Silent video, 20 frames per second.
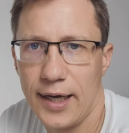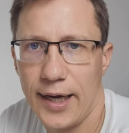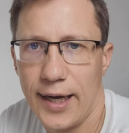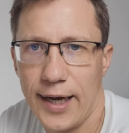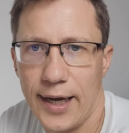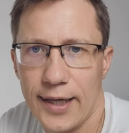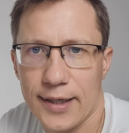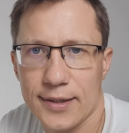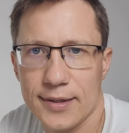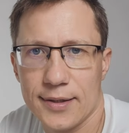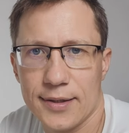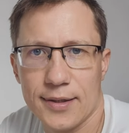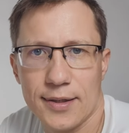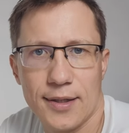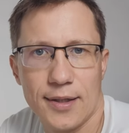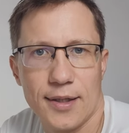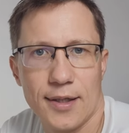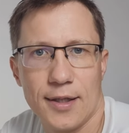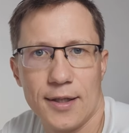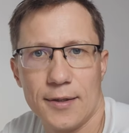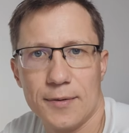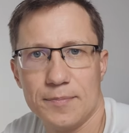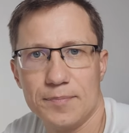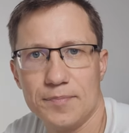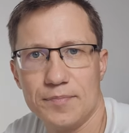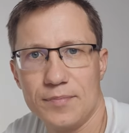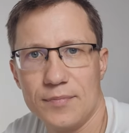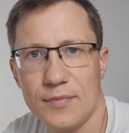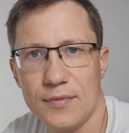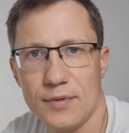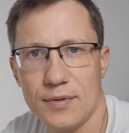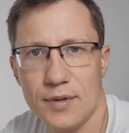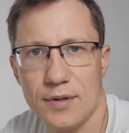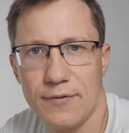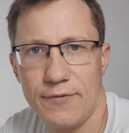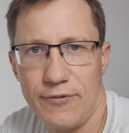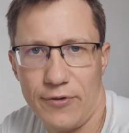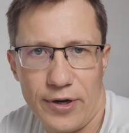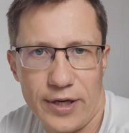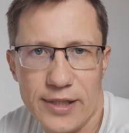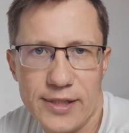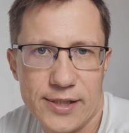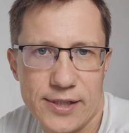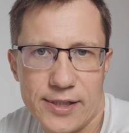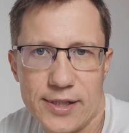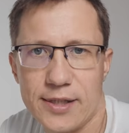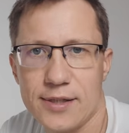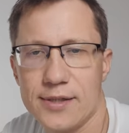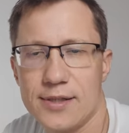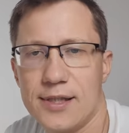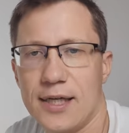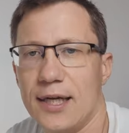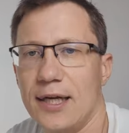And uh, for instance,